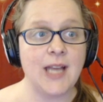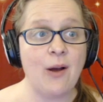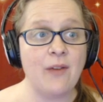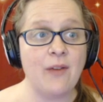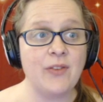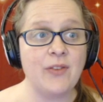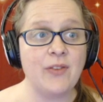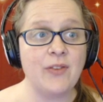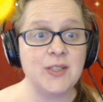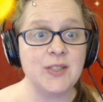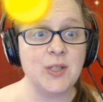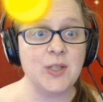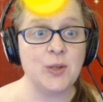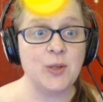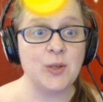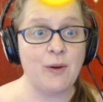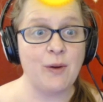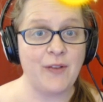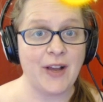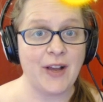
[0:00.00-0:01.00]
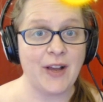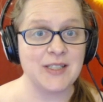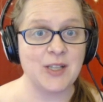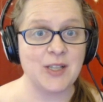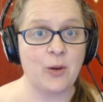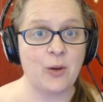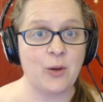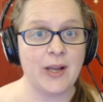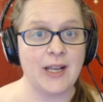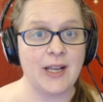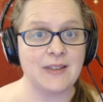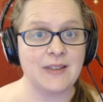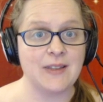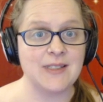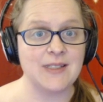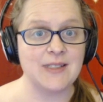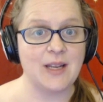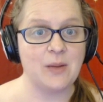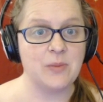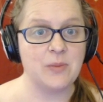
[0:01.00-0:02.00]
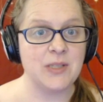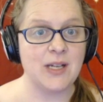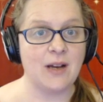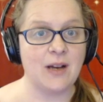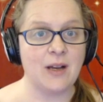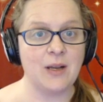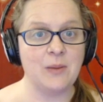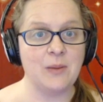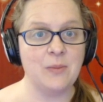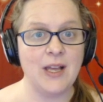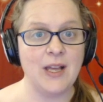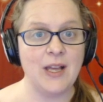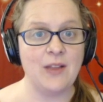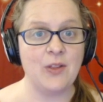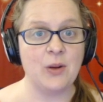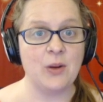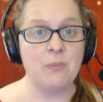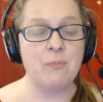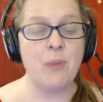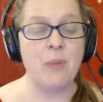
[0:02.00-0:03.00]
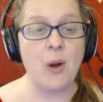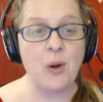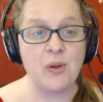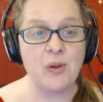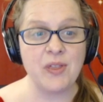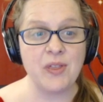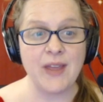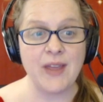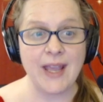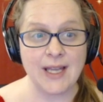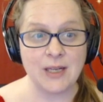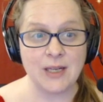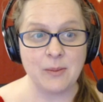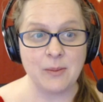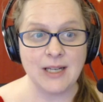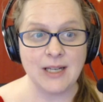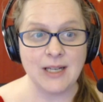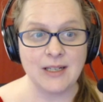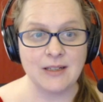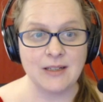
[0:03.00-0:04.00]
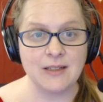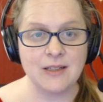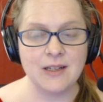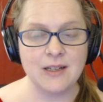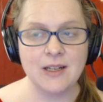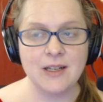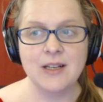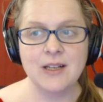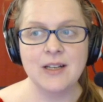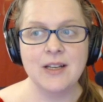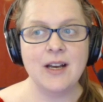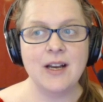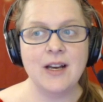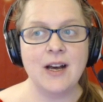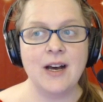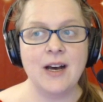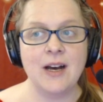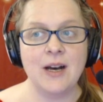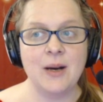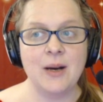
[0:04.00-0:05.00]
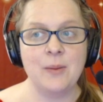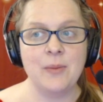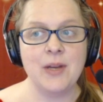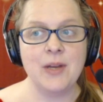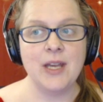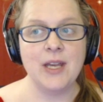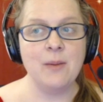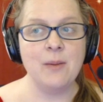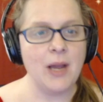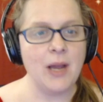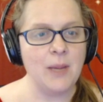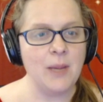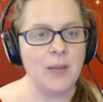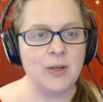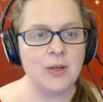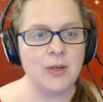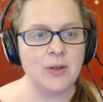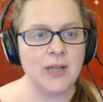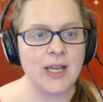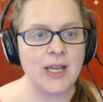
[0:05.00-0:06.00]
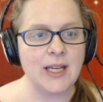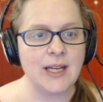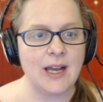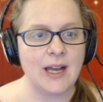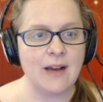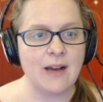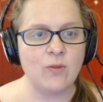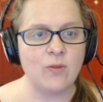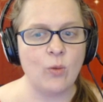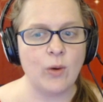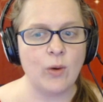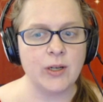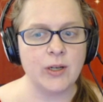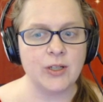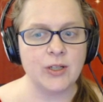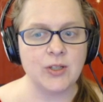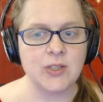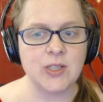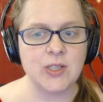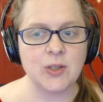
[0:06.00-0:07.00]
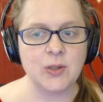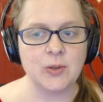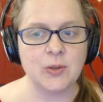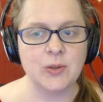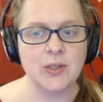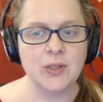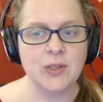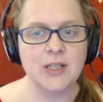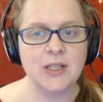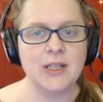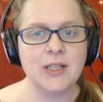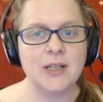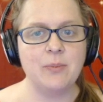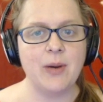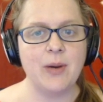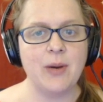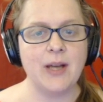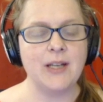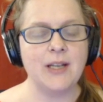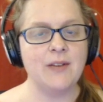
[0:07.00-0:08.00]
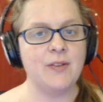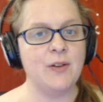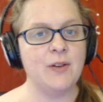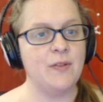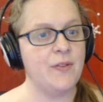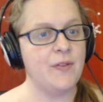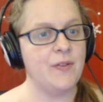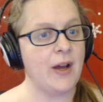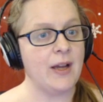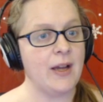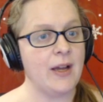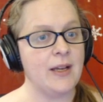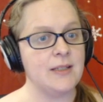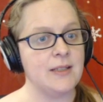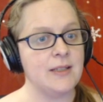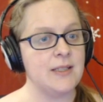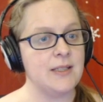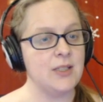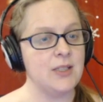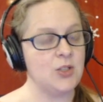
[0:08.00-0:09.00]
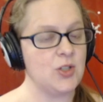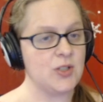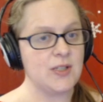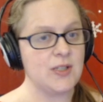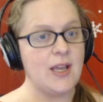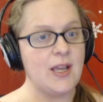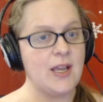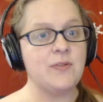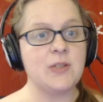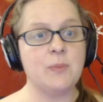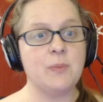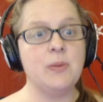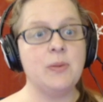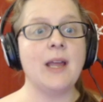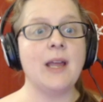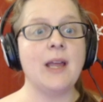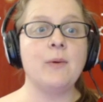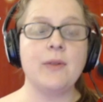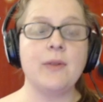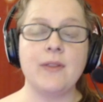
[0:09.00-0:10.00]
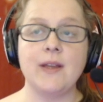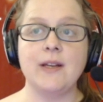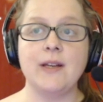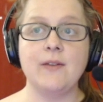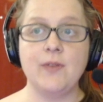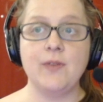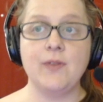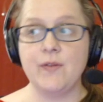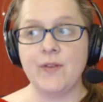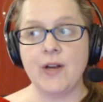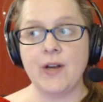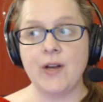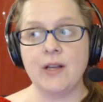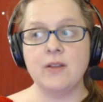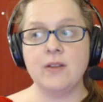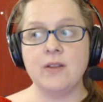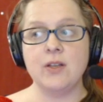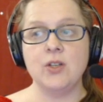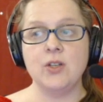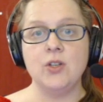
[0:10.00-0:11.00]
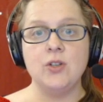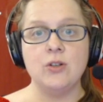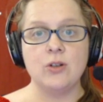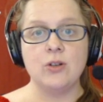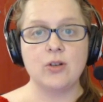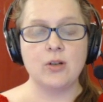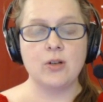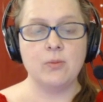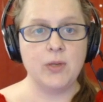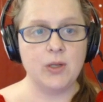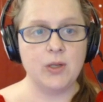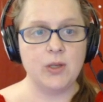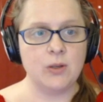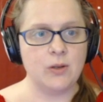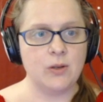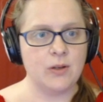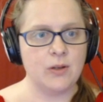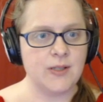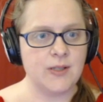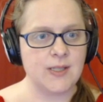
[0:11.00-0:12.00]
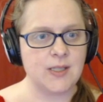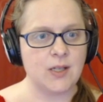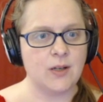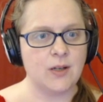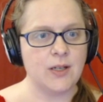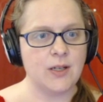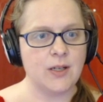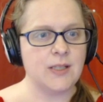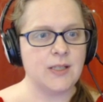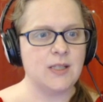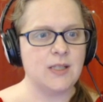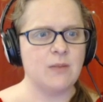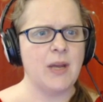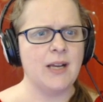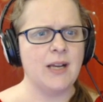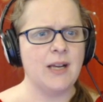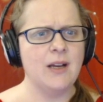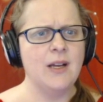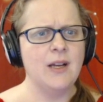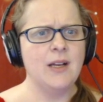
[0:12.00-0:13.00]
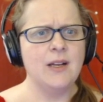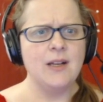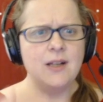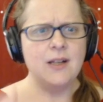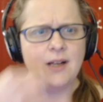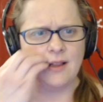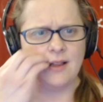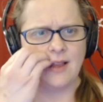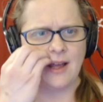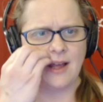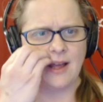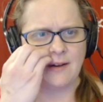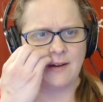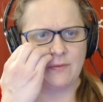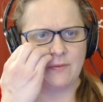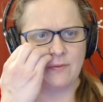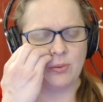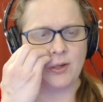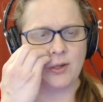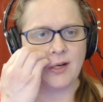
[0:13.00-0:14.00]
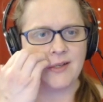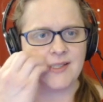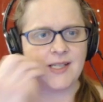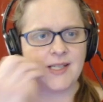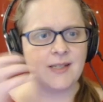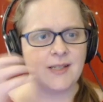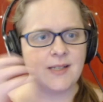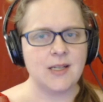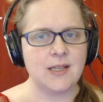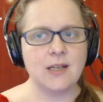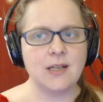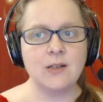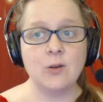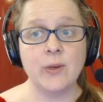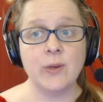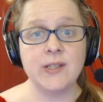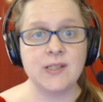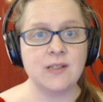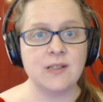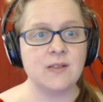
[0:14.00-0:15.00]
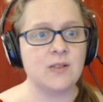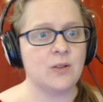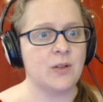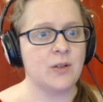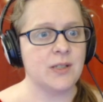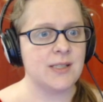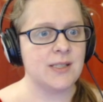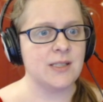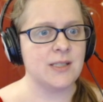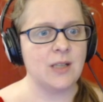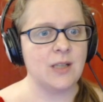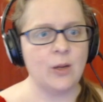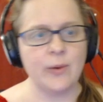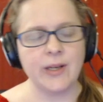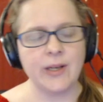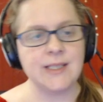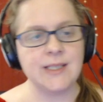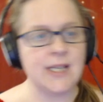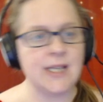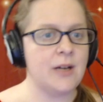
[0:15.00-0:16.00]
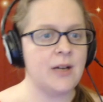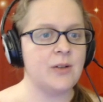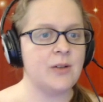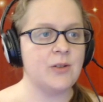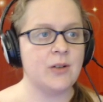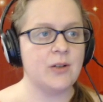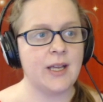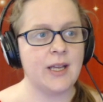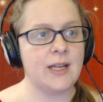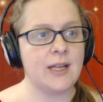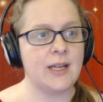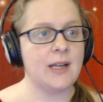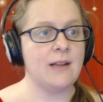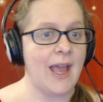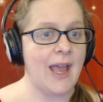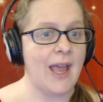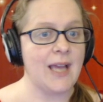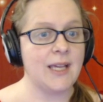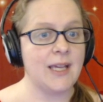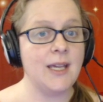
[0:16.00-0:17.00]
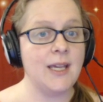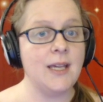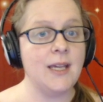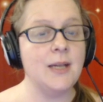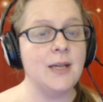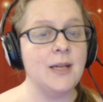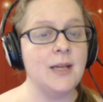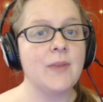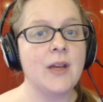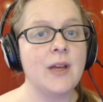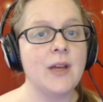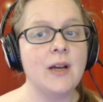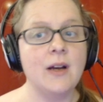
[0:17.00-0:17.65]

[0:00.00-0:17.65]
Now I've got two effects going at the same time, and they're both animated. Um, it might be okay to have one or two, but if you find, you just have to play with it. If you find that your computer is starting to make a lot of processing noises or it's slowing down or getting laggy,